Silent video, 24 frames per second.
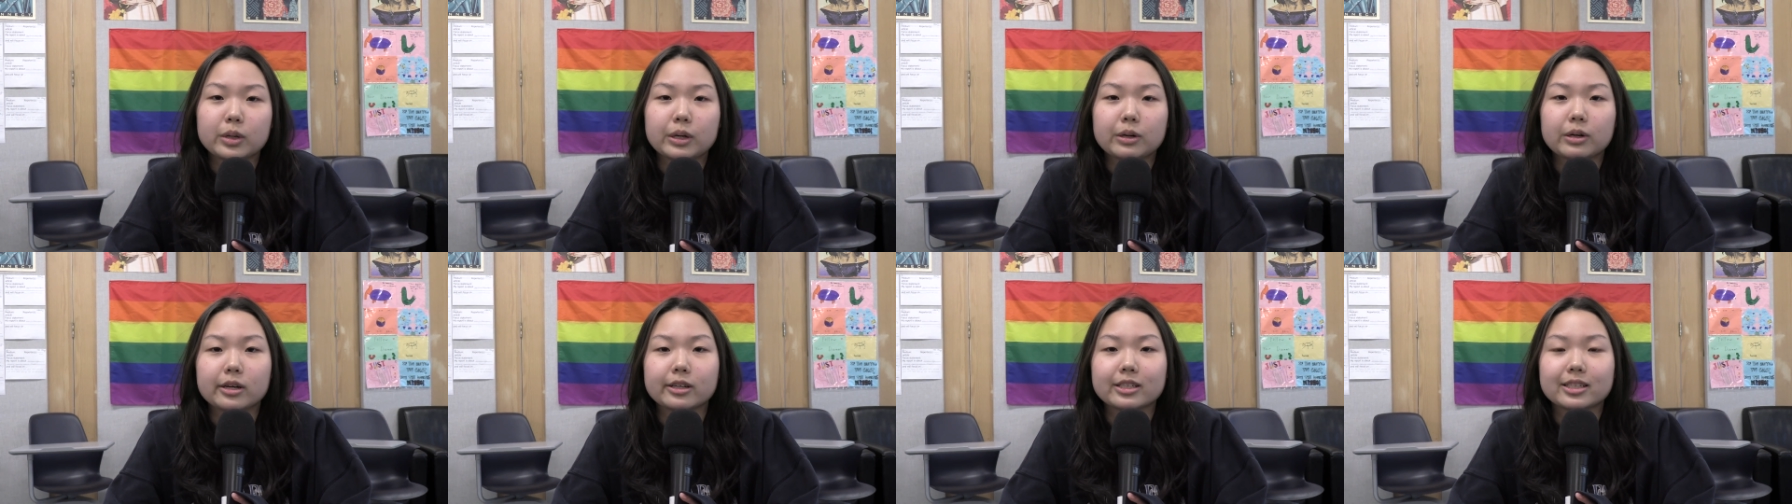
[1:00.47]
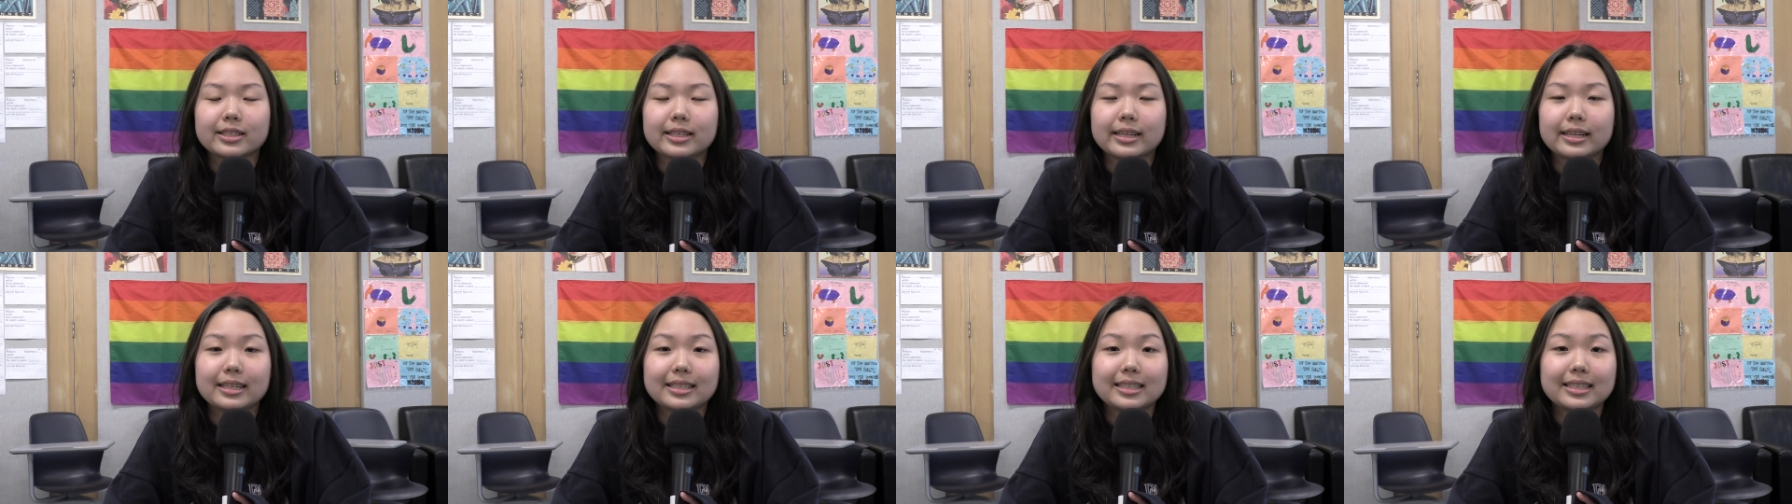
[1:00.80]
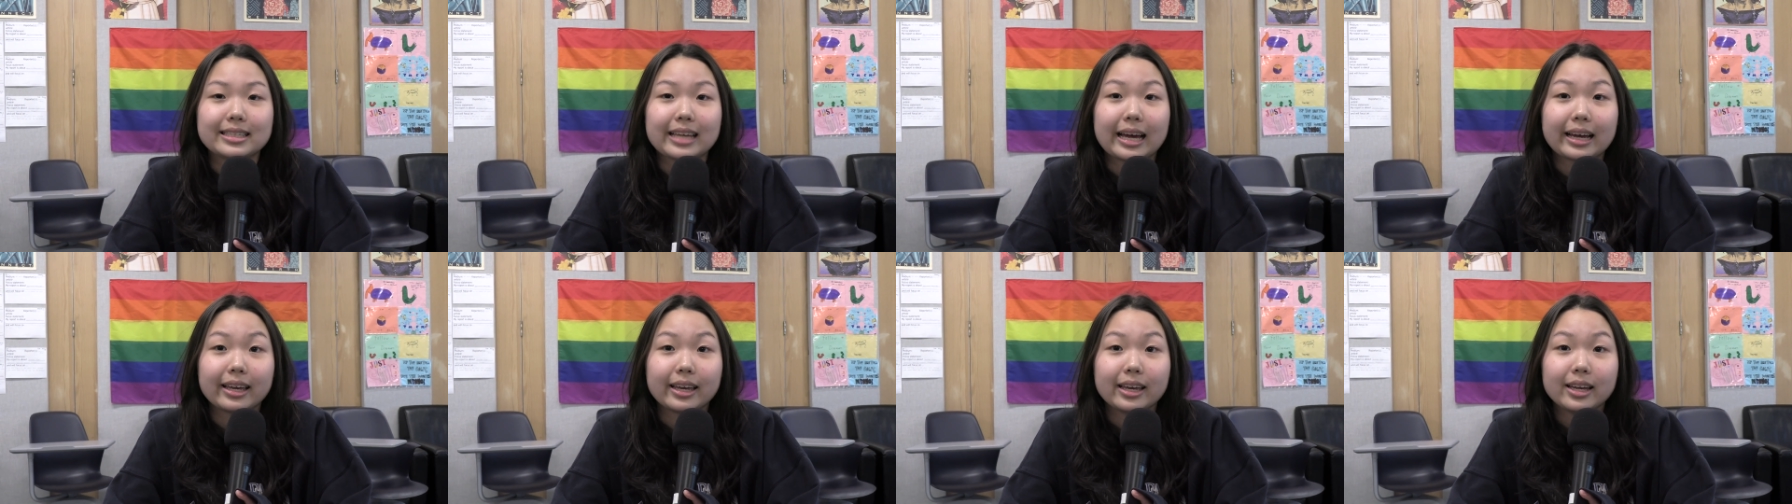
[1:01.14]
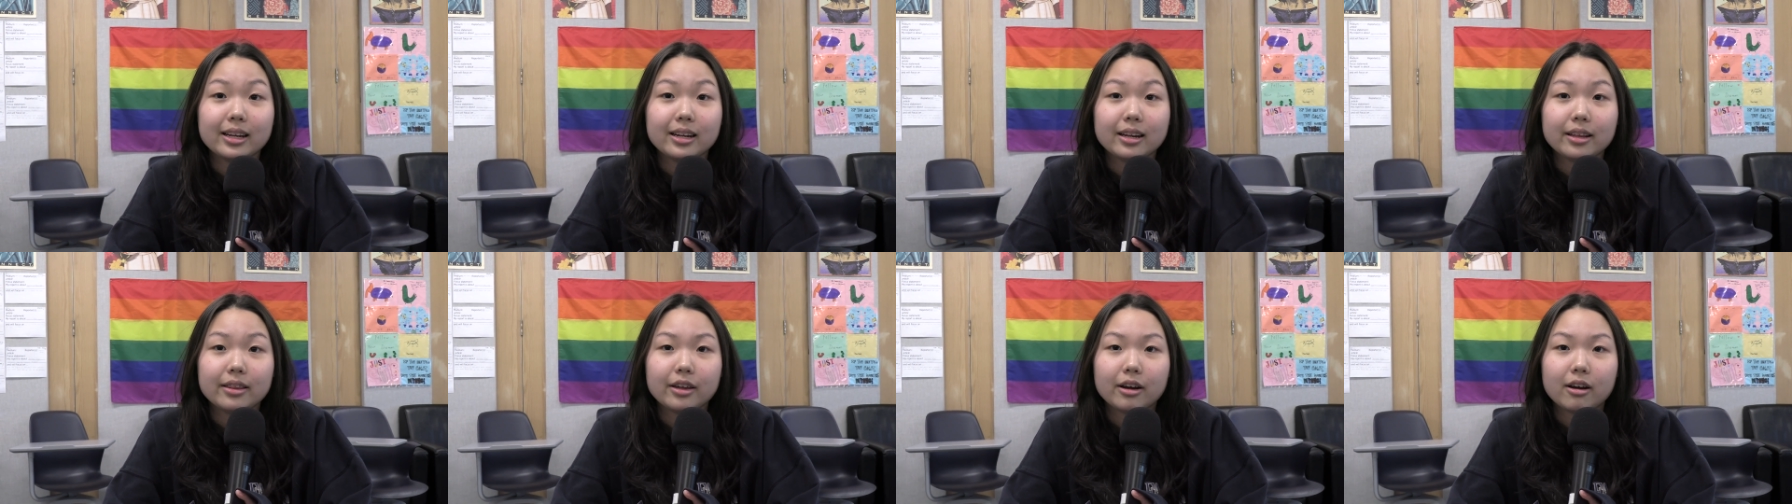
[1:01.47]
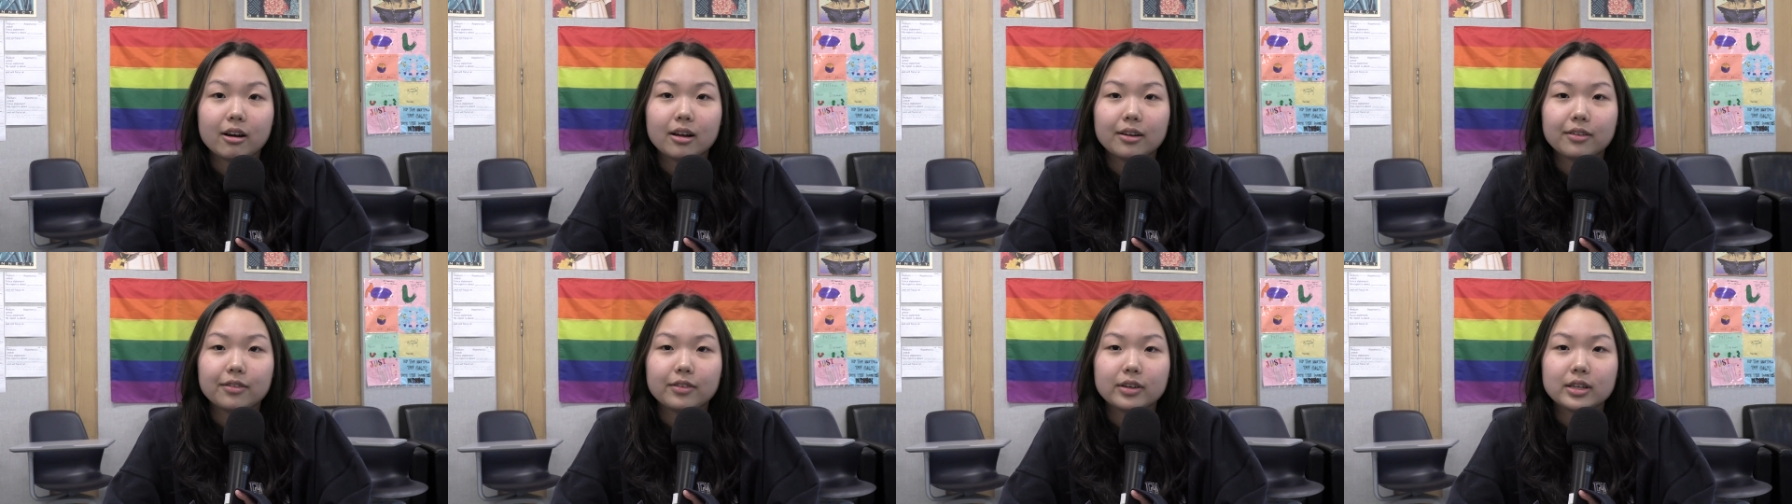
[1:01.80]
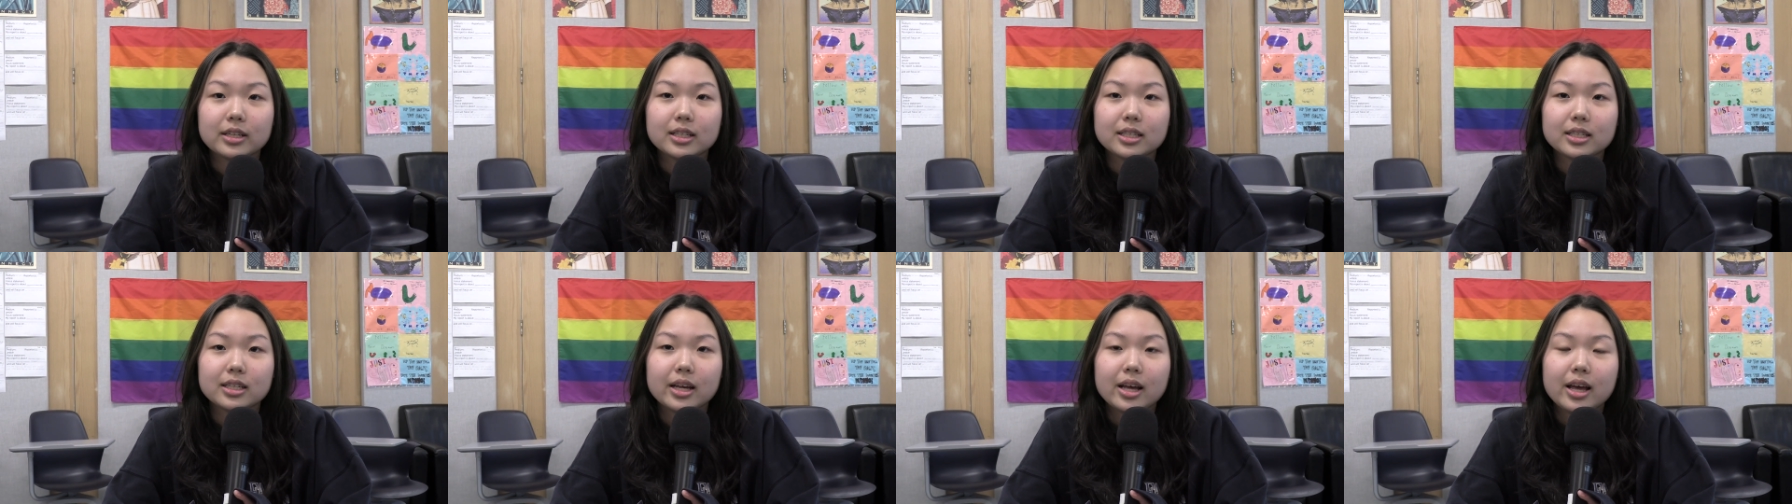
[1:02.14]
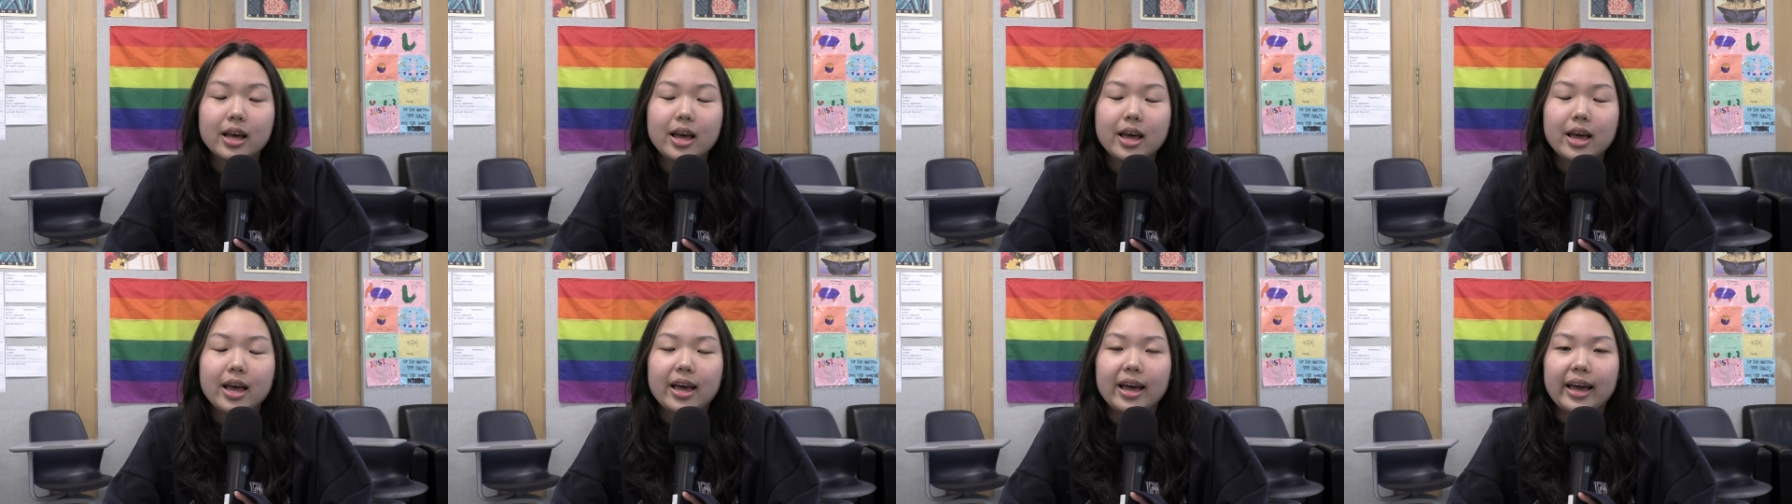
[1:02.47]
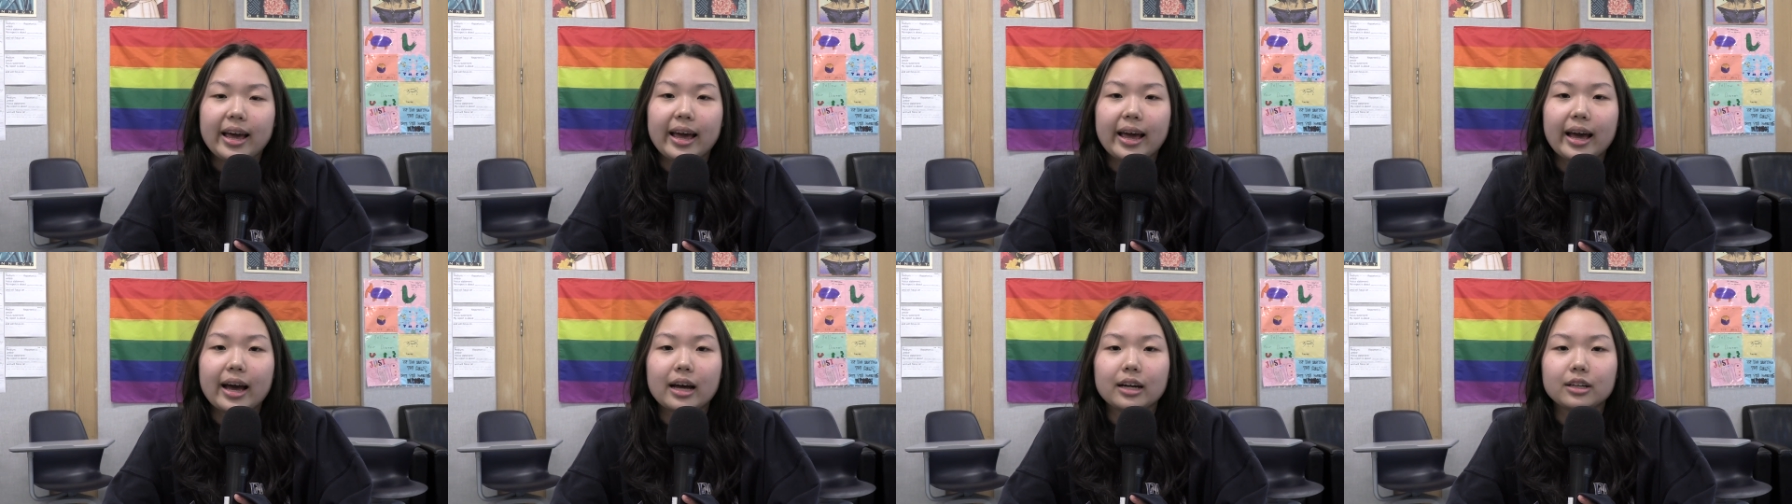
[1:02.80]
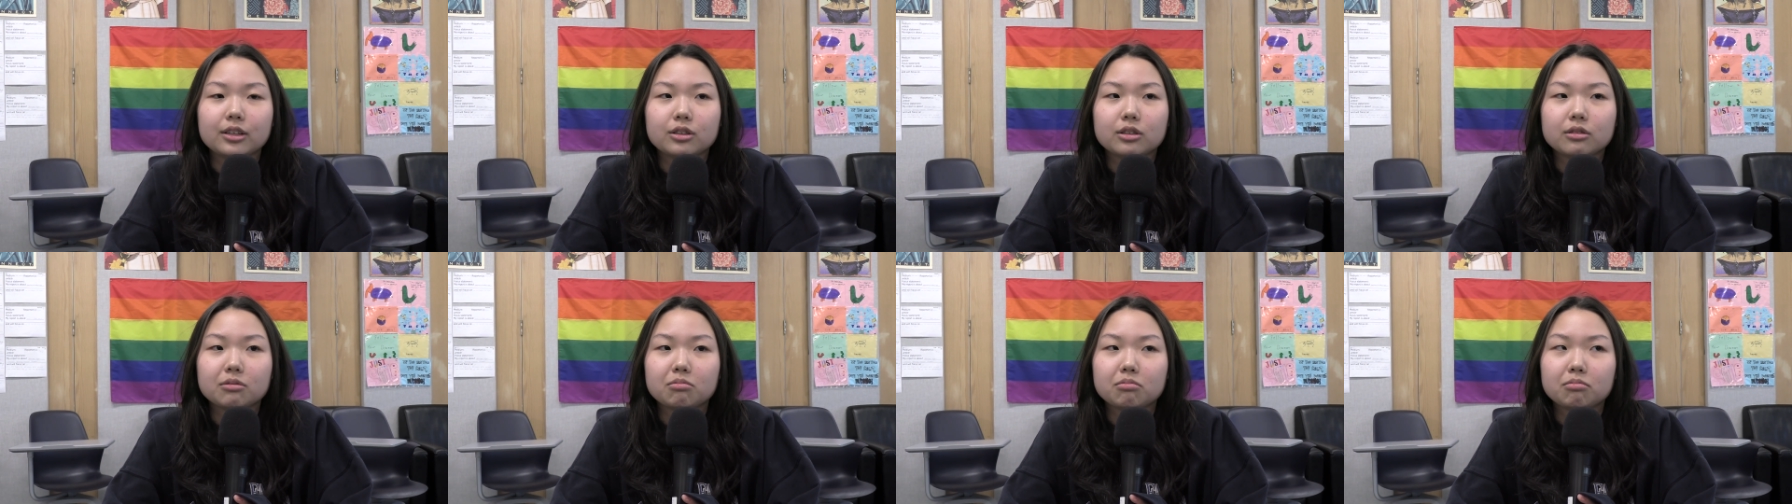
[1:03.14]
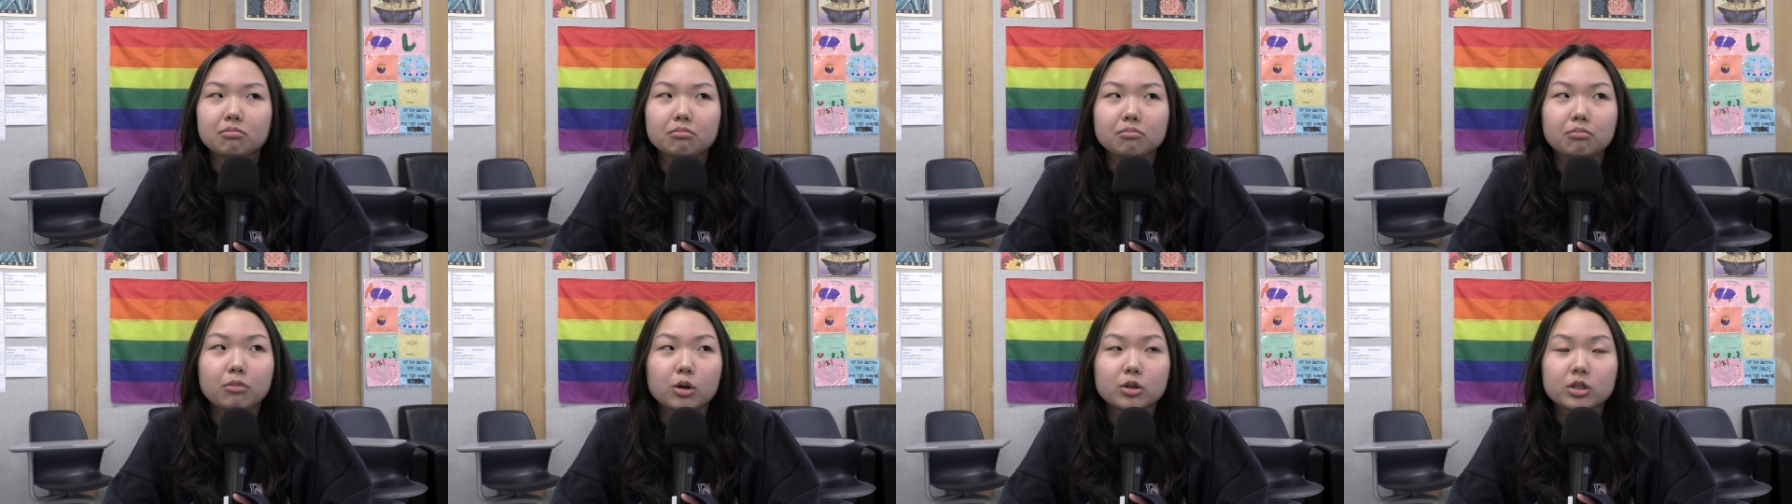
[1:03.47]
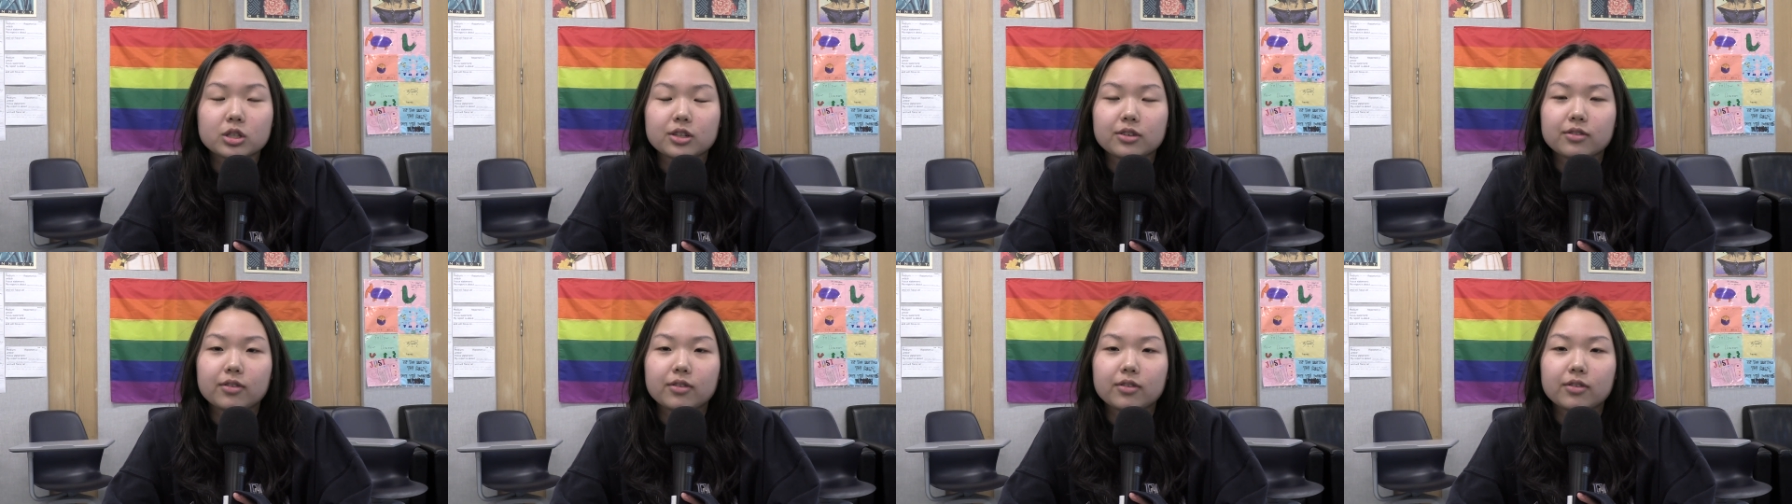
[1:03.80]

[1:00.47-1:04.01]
We were seated second in the conference, and most